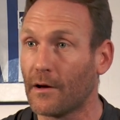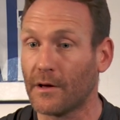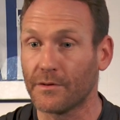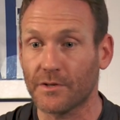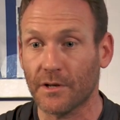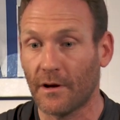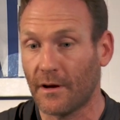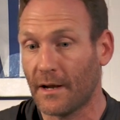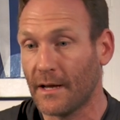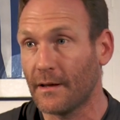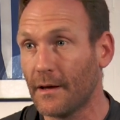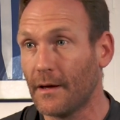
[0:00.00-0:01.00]
And
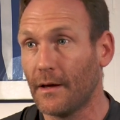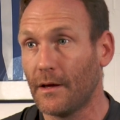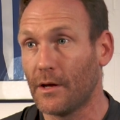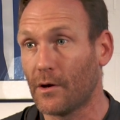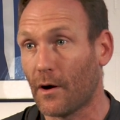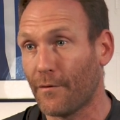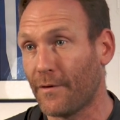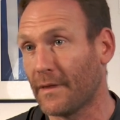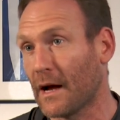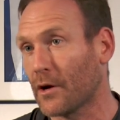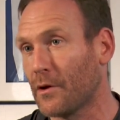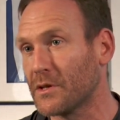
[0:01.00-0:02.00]
certainly, you know, I think
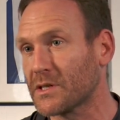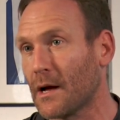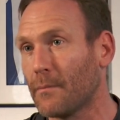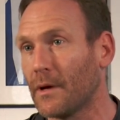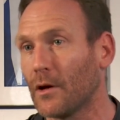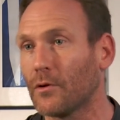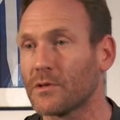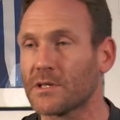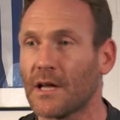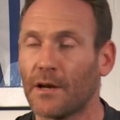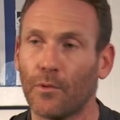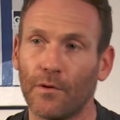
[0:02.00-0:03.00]
that can only stand me in good
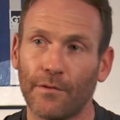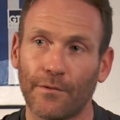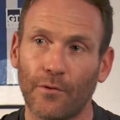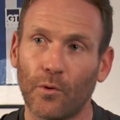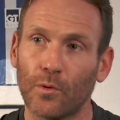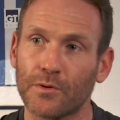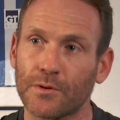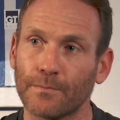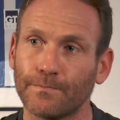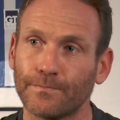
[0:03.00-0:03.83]
stead moving forwards.